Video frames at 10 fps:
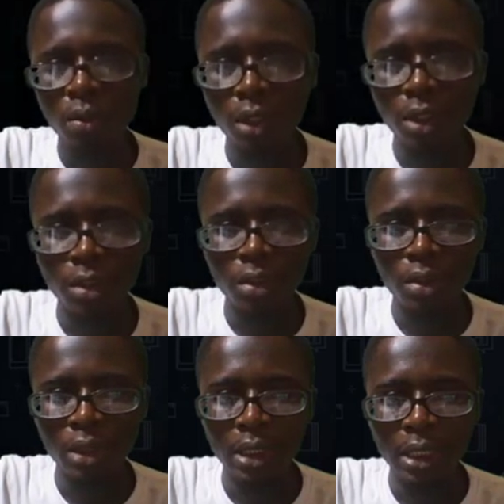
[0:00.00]

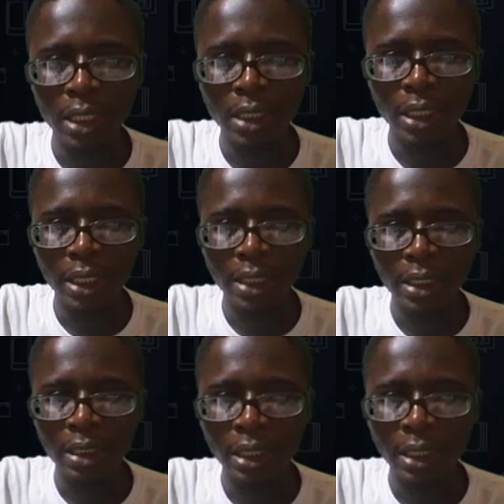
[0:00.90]
question 38,
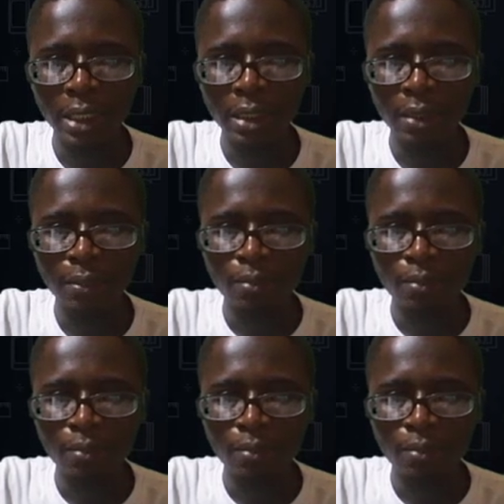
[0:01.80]
it says,